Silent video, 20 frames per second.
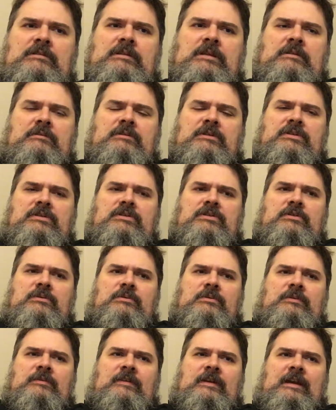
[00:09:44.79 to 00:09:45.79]
not really sure
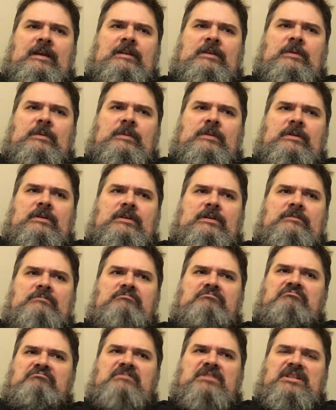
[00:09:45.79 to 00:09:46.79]
what we've got going on.
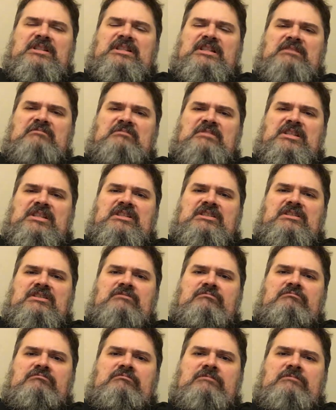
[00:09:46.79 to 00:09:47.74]
Probably not much.